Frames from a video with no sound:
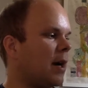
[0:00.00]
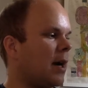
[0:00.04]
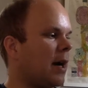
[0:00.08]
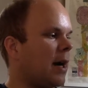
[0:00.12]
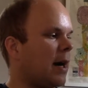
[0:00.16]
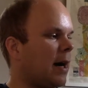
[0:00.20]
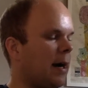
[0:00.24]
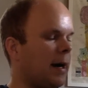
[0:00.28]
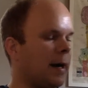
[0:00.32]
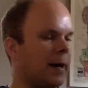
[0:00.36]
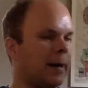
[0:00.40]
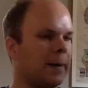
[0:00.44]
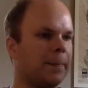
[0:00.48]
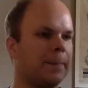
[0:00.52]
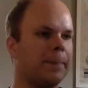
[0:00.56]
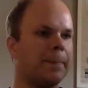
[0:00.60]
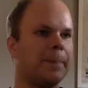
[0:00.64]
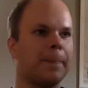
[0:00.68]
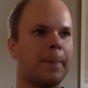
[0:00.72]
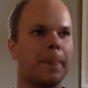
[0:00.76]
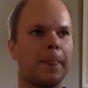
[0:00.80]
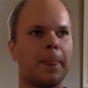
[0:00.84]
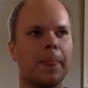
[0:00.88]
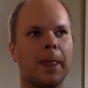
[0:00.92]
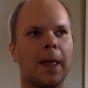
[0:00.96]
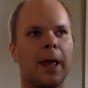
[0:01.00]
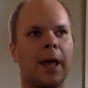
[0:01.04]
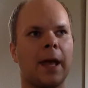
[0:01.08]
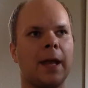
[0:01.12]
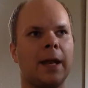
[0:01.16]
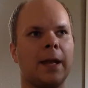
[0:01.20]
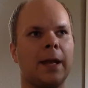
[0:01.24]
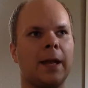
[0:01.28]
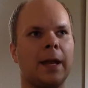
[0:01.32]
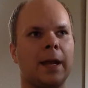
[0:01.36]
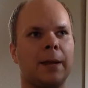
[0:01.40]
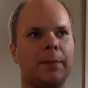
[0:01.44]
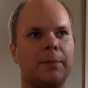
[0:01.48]
um,
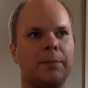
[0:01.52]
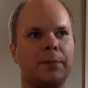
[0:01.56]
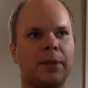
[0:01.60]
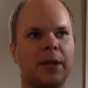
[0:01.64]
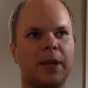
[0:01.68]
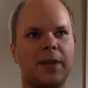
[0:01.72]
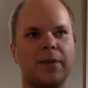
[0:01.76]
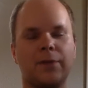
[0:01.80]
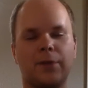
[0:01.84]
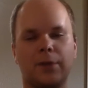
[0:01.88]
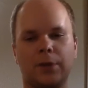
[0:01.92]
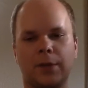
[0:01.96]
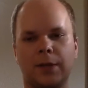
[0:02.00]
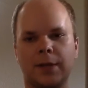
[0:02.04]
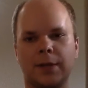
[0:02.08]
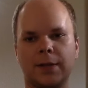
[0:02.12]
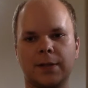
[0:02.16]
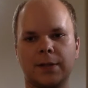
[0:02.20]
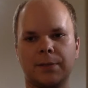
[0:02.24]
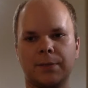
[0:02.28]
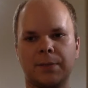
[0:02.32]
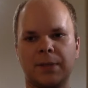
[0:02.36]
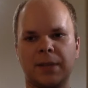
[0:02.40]
and, and, playfulness.